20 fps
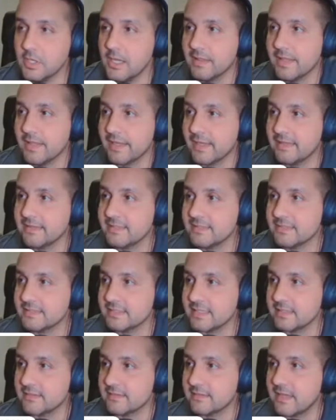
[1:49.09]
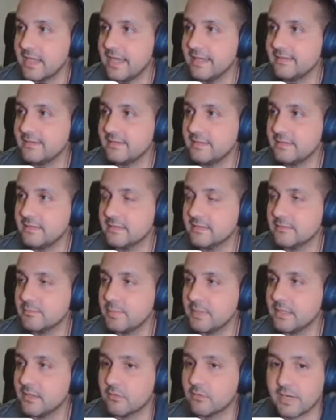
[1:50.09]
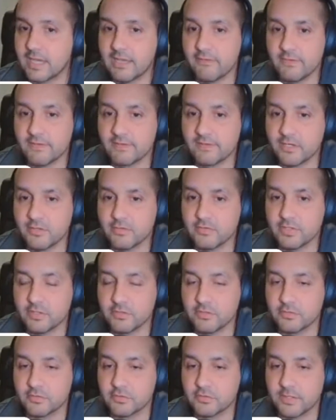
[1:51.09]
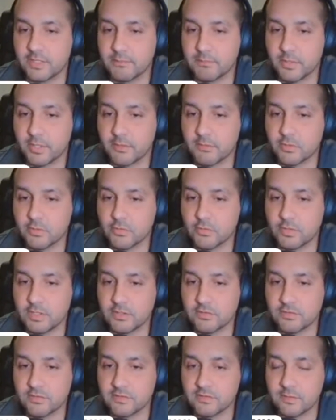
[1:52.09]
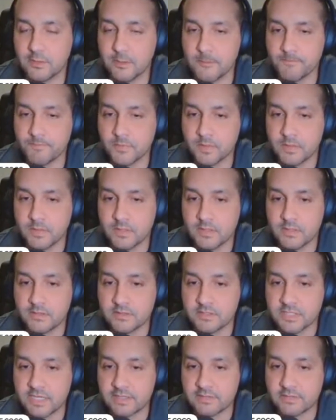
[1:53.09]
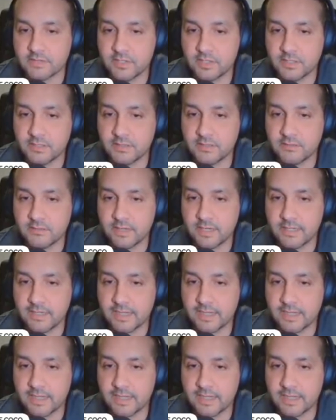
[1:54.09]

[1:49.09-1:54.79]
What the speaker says: Like in this sense, I see this big graph. It's hard to see on the screen, but you see all this JSON, right?